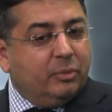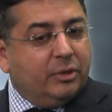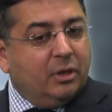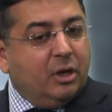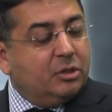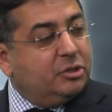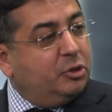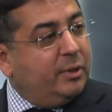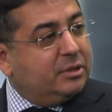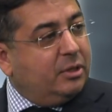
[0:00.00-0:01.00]
with a large
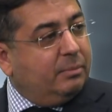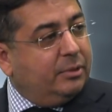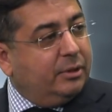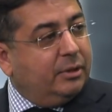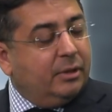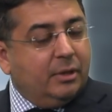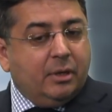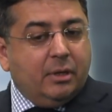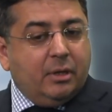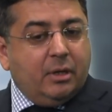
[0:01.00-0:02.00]
US company,
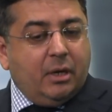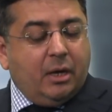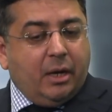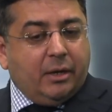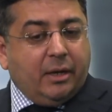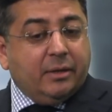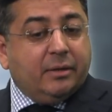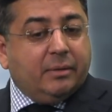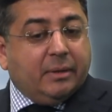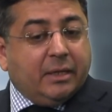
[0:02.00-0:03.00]
and
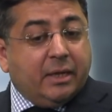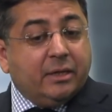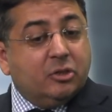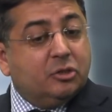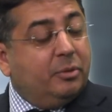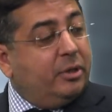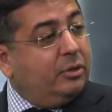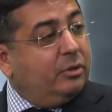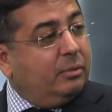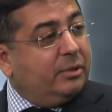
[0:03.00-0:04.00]
it looks pretty
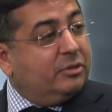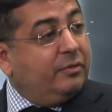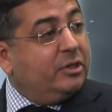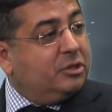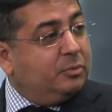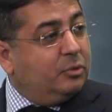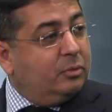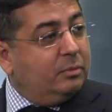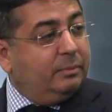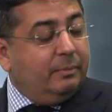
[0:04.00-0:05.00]
good. I mean, it's very
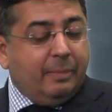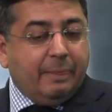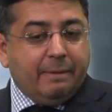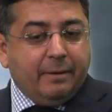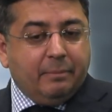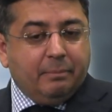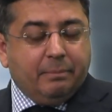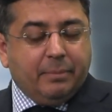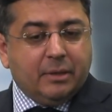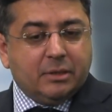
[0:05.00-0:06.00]
small,
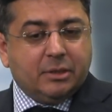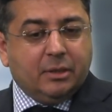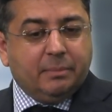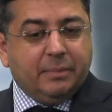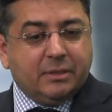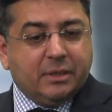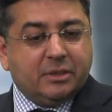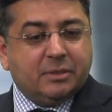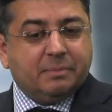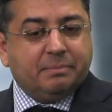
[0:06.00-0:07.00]
but
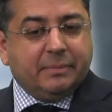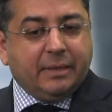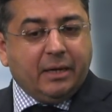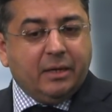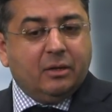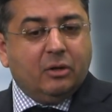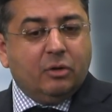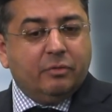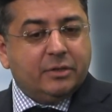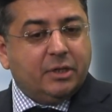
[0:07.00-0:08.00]
it's getting a
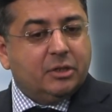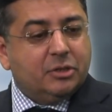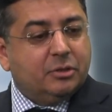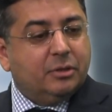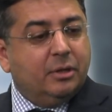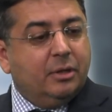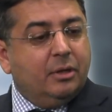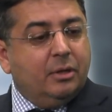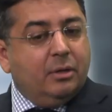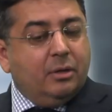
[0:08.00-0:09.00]
lot of attention
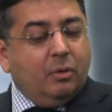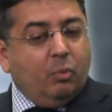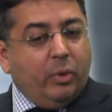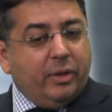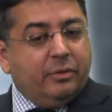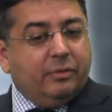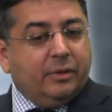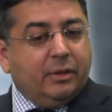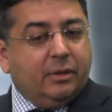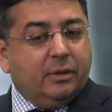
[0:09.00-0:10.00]
with
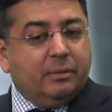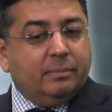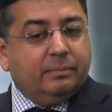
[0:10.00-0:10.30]
the